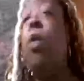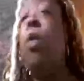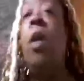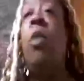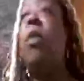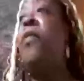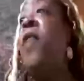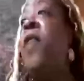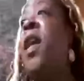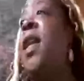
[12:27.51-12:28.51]
We're
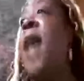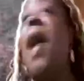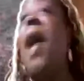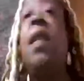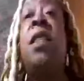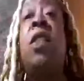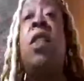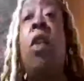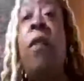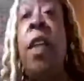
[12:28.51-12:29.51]
freaking not
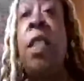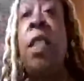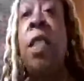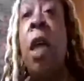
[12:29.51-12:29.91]
servants.